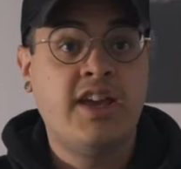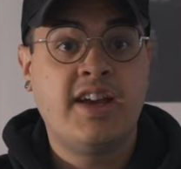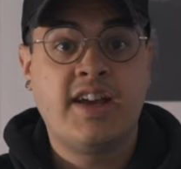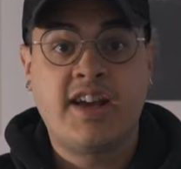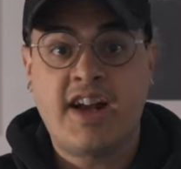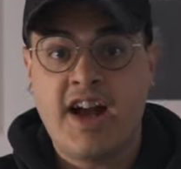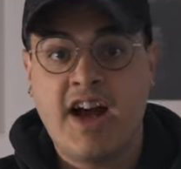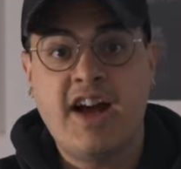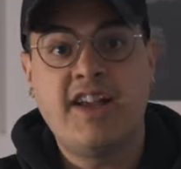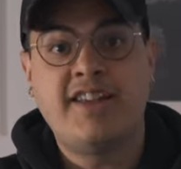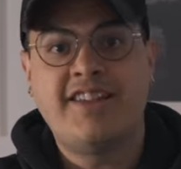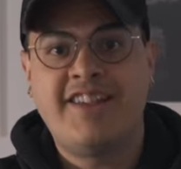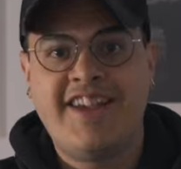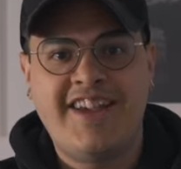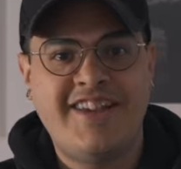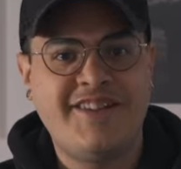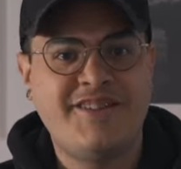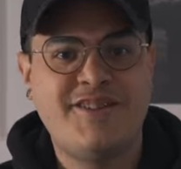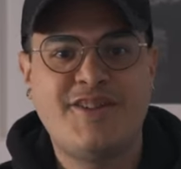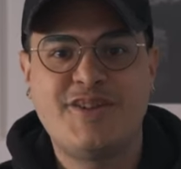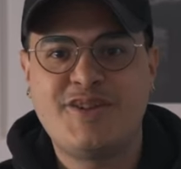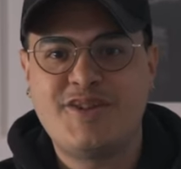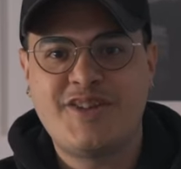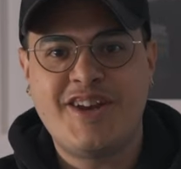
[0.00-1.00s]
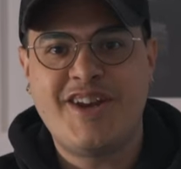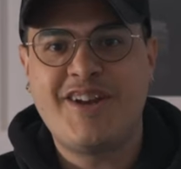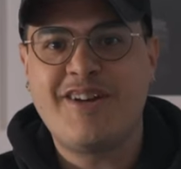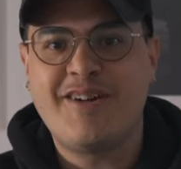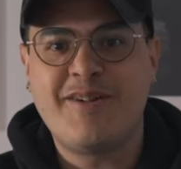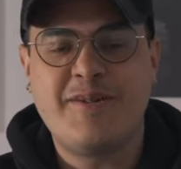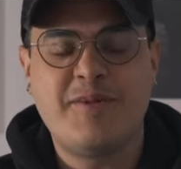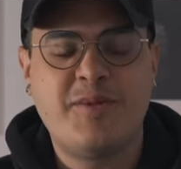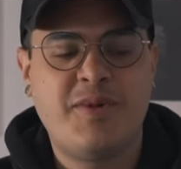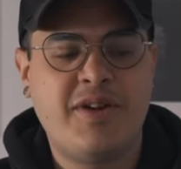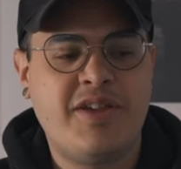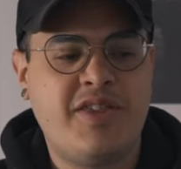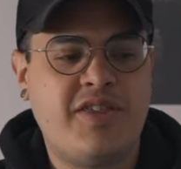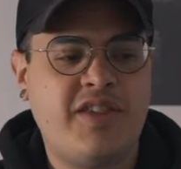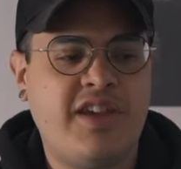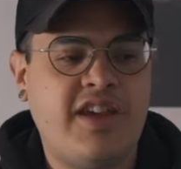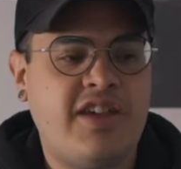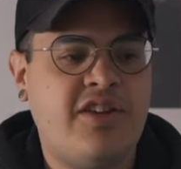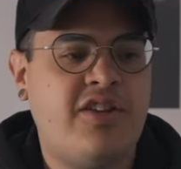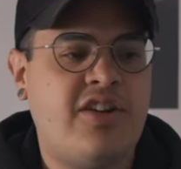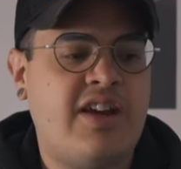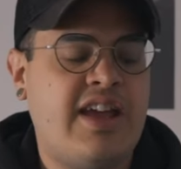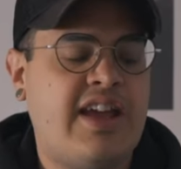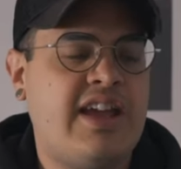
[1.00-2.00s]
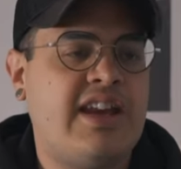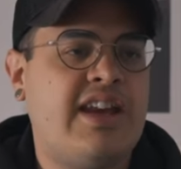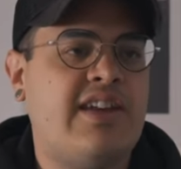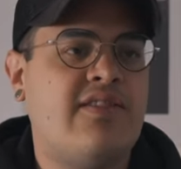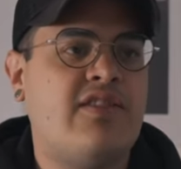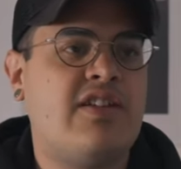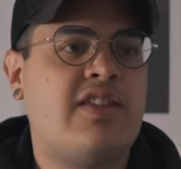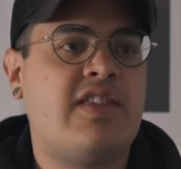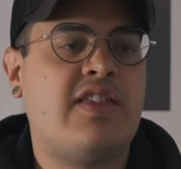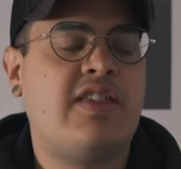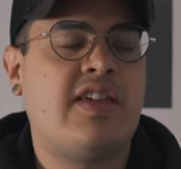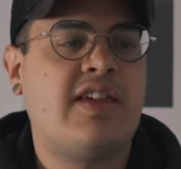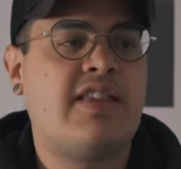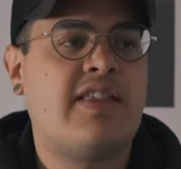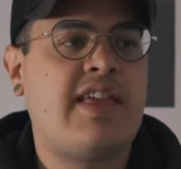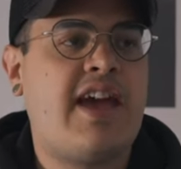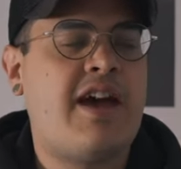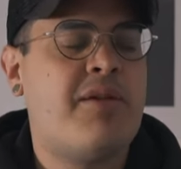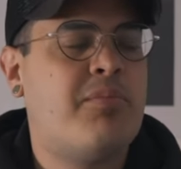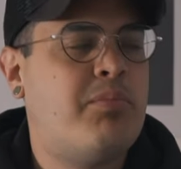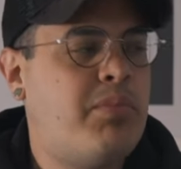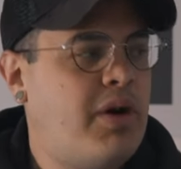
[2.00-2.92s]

content to share with the internet and everything like that.